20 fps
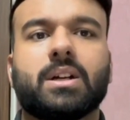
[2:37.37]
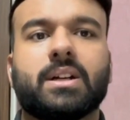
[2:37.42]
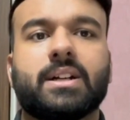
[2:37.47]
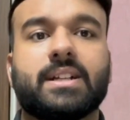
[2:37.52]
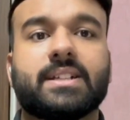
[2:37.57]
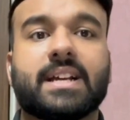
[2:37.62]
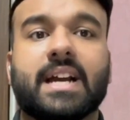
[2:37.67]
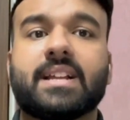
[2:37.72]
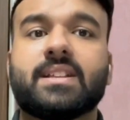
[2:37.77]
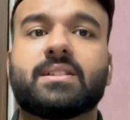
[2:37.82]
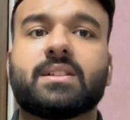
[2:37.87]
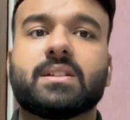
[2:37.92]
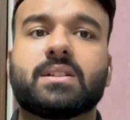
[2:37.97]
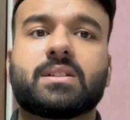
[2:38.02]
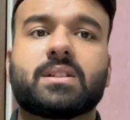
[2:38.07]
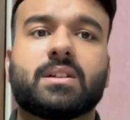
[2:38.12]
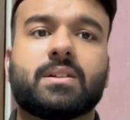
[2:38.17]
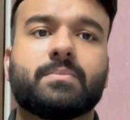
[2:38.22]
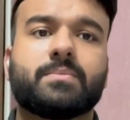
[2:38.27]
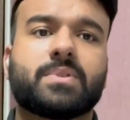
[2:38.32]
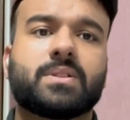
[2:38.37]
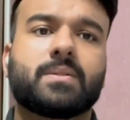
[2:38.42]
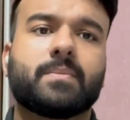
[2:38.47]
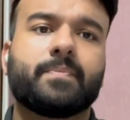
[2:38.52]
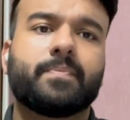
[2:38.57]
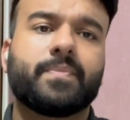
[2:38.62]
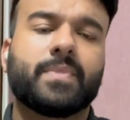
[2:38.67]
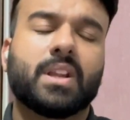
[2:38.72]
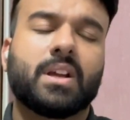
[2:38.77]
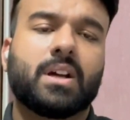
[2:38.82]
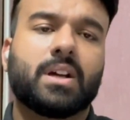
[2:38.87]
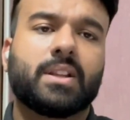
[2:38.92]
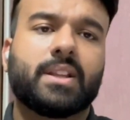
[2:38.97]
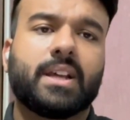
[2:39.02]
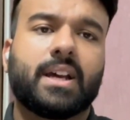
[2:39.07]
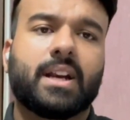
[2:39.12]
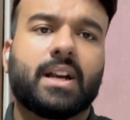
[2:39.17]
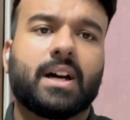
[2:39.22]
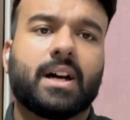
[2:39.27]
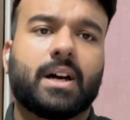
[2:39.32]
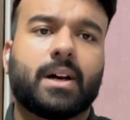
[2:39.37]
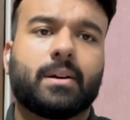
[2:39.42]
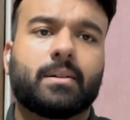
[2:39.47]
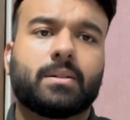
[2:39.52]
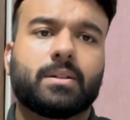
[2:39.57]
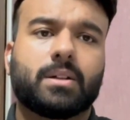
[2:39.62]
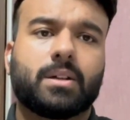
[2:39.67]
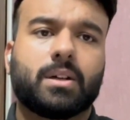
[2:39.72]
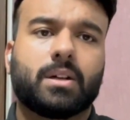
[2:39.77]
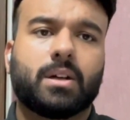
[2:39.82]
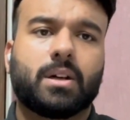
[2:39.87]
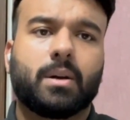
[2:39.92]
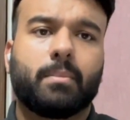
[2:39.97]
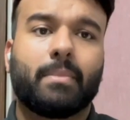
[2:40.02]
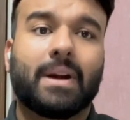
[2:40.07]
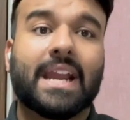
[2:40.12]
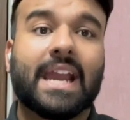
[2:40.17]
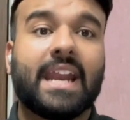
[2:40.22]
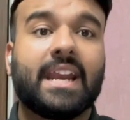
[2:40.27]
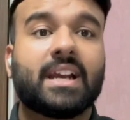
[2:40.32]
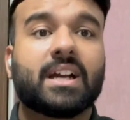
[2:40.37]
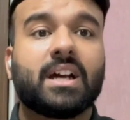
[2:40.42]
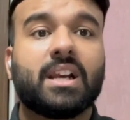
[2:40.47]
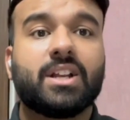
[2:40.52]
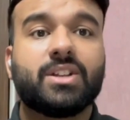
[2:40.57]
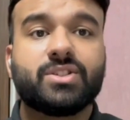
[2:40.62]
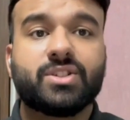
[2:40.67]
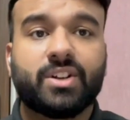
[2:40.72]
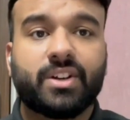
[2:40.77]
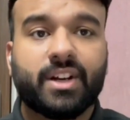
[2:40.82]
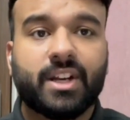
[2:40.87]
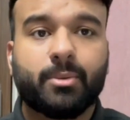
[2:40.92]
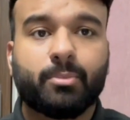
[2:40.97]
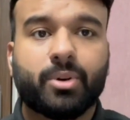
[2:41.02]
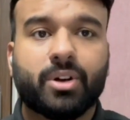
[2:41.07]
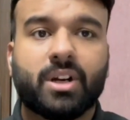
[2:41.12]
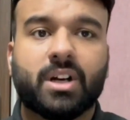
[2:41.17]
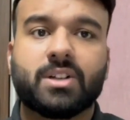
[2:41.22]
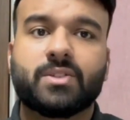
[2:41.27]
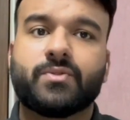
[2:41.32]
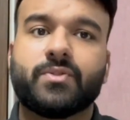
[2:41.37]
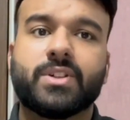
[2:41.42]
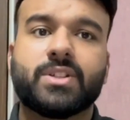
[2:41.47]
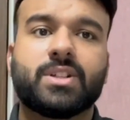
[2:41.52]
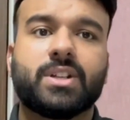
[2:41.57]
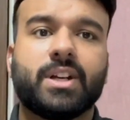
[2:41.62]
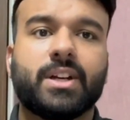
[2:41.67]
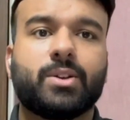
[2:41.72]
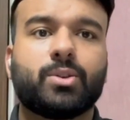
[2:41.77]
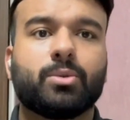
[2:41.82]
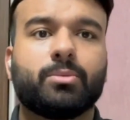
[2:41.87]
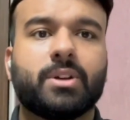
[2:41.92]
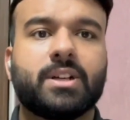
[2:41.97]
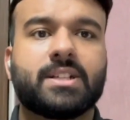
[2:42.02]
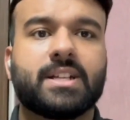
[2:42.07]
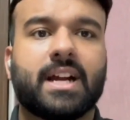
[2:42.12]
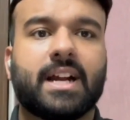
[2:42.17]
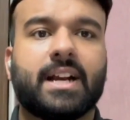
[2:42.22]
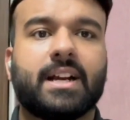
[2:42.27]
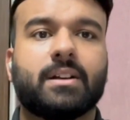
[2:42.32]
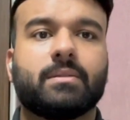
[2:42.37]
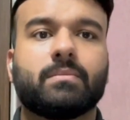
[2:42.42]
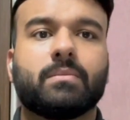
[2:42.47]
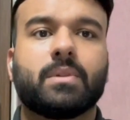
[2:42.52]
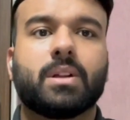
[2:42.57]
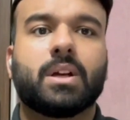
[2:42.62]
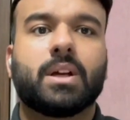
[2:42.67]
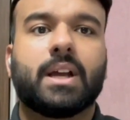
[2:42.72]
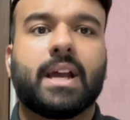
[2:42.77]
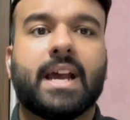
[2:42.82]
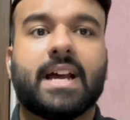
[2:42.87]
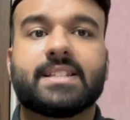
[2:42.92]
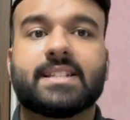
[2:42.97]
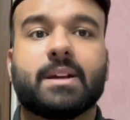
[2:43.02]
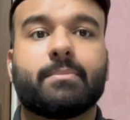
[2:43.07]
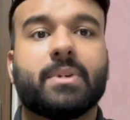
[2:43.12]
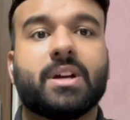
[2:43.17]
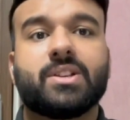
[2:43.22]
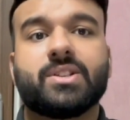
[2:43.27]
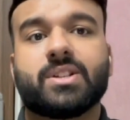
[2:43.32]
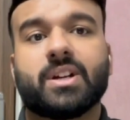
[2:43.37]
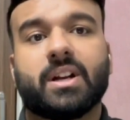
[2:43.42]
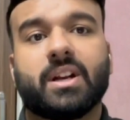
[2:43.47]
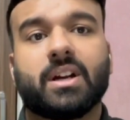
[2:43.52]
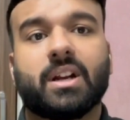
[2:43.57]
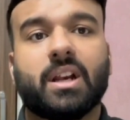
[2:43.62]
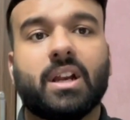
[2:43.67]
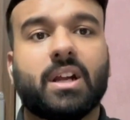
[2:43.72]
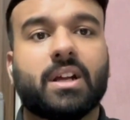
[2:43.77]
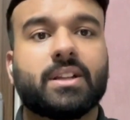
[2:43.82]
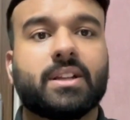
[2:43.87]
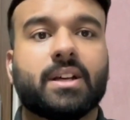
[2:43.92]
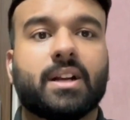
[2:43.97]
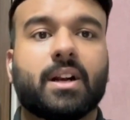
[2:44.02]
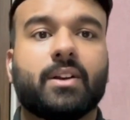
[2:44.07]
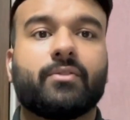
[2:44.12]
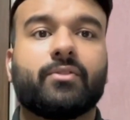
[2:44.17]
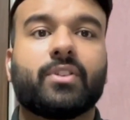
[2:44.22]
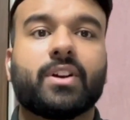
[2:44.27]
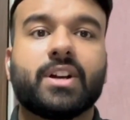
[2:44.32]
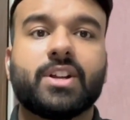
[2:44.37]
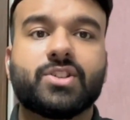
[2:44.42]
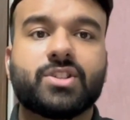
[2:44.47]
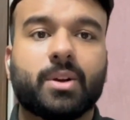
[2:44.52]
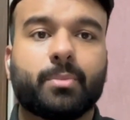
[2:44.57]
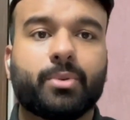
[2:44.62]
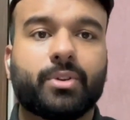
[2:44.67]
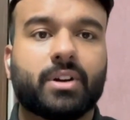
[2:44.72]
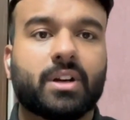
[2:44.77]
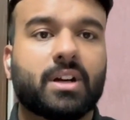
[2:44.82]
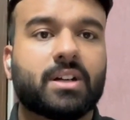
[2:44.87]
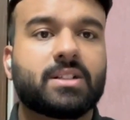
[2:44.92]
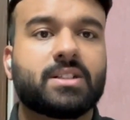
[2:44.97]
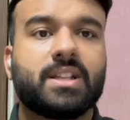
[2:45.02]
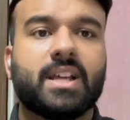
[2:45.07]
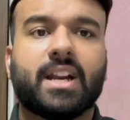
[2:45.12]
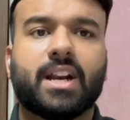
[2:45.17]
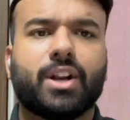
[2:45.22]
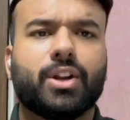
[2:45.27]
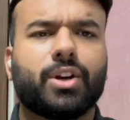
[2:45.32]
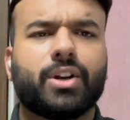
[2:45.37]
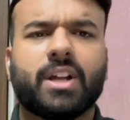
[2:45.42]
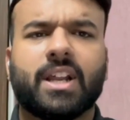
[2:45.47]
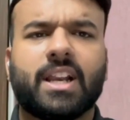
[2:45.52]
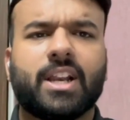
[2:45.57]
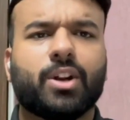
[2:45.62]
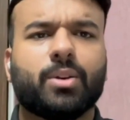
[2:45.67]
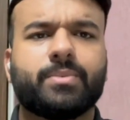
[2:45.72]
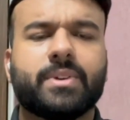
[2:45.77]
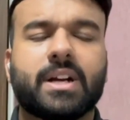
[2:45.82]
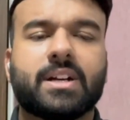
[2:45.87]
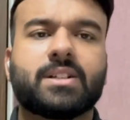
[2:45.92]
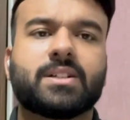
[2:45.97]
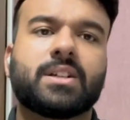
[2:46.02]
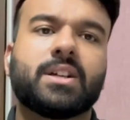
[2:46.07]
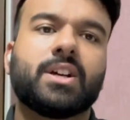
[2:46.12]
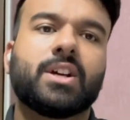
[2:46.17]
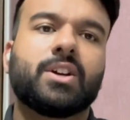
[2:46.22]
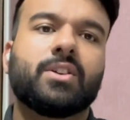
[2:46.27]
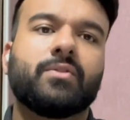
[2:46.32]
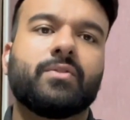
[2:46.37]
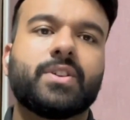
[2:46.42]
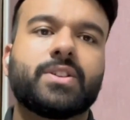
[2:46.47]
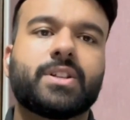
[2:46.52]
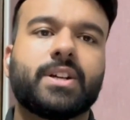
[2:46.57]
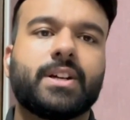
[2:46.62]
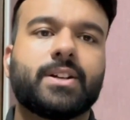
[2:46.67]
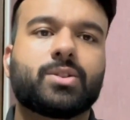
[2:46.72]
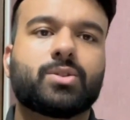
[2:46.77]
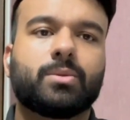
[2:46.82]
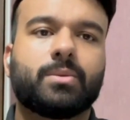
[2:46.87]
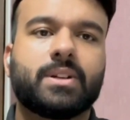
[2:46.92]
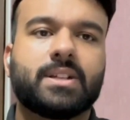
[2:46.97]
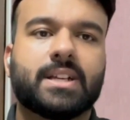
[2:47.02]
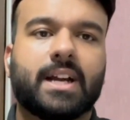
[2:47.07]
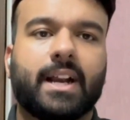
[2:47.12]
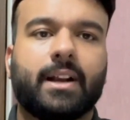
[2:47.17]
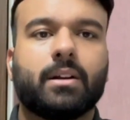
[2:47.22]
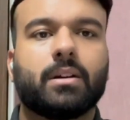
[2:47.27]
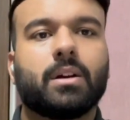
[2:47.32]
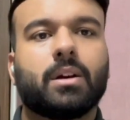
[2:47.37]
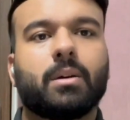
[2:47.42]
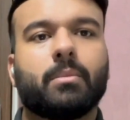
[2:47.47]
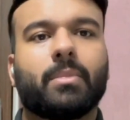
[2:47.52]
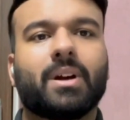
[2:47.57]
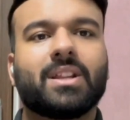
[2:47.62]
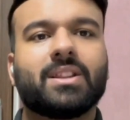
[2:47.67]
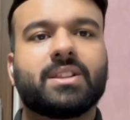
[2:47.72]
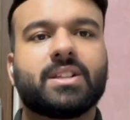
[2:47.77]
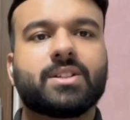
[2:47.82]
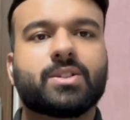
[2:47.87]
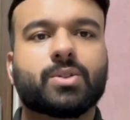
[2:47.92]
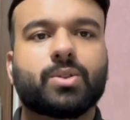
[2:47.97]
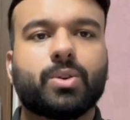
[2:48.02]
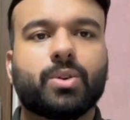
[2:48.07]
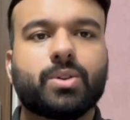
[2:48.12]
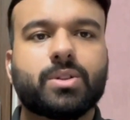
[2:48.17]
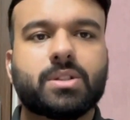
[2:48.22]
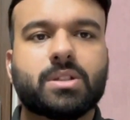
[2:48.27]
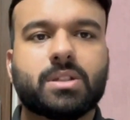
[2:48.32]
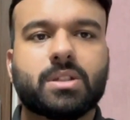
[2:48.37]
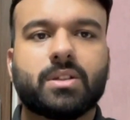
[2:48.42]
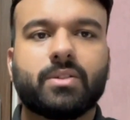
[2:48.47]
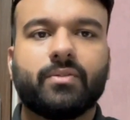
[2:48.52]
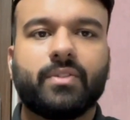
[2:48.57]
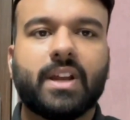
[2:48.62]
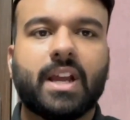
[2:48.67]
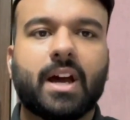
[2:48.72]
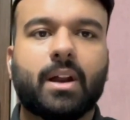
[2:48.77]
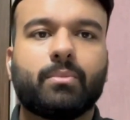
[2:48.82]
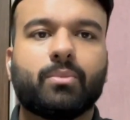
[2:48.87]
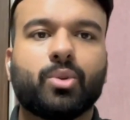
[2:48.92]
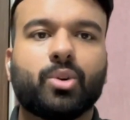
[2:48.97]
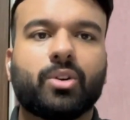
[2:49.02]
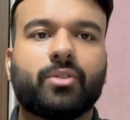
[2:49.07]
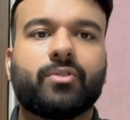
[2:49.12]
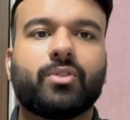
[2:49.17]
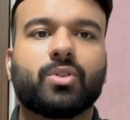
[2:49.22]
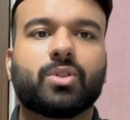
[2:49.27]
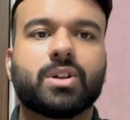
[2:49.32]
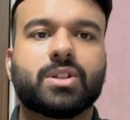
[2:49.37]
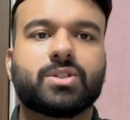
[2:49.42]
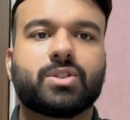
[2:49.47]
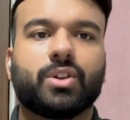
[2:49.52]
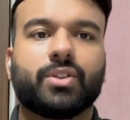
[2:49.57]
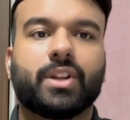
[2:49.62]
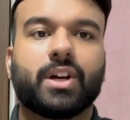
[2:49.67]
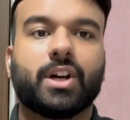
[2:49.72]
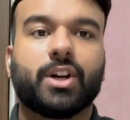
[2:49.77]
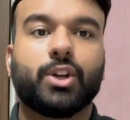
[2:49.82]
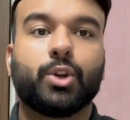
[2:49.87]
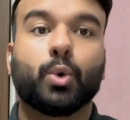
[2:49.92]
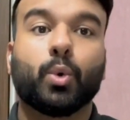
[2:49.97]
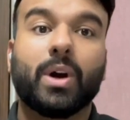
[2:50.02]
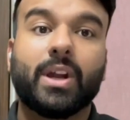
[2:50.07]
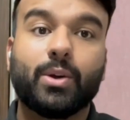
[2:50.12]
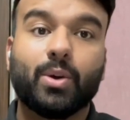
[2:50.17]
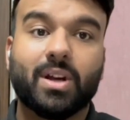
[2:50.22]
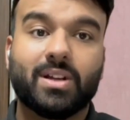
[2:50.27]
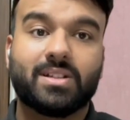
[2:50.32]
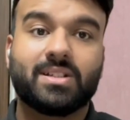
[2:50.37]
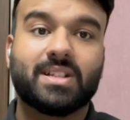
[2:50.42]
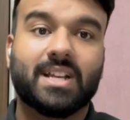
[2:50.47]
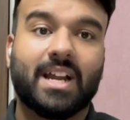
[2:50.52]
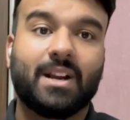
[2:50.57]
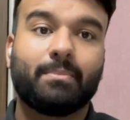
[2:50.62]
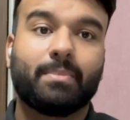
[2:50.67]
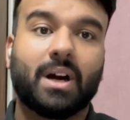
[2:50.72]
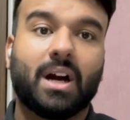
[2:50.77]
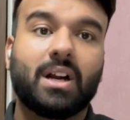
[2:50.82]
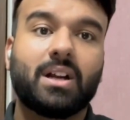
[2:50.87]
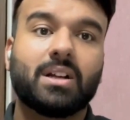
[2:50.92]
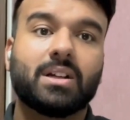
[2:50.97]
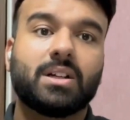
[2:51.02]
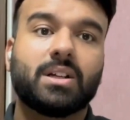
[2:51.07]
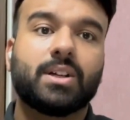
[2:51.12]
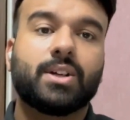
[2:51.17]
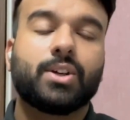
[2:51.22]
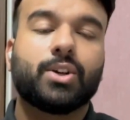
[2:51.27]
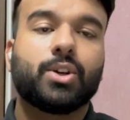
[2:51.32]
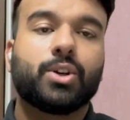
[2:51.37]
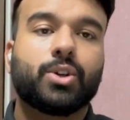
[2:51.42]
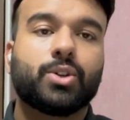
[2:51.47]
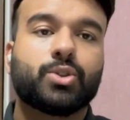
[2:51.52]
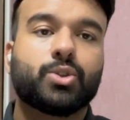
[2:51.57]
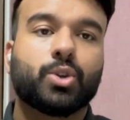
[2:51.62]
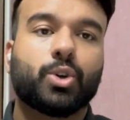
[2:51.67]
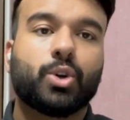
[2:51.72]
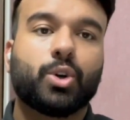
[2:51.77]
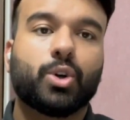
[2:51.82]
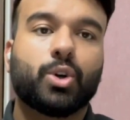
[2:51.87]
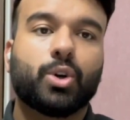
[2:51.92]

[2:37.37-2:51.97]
design systems, there are mechanical engineering products which need to be designed. As I mentioned earlier, there are furniture products, there are daily objects which needs to be designed. But in this course, we are more focused on the UI UX design part. So